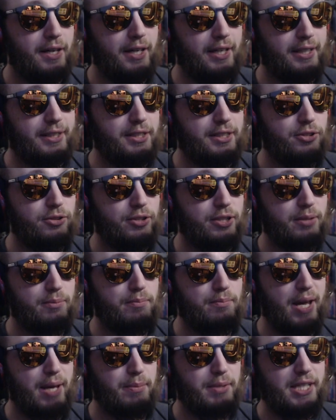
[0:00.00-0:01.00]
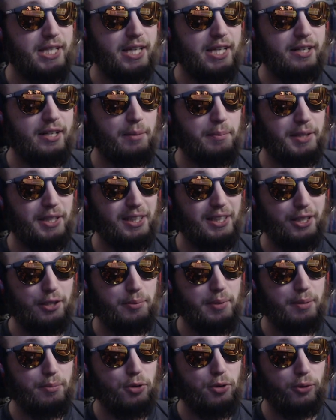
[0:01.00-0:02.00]
You can maybe get it up a little
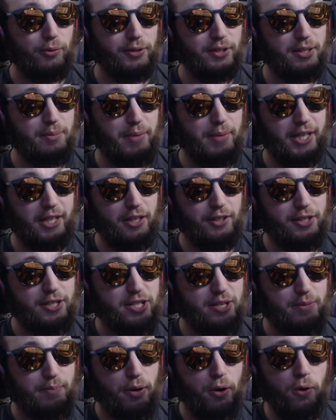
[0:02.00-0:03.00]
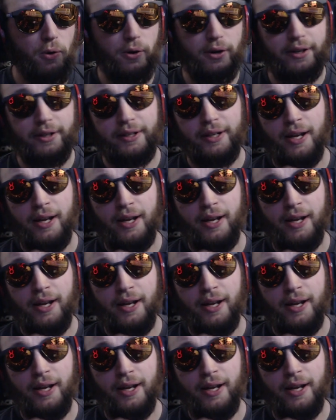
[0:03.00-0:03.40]
bit more with depending on the support.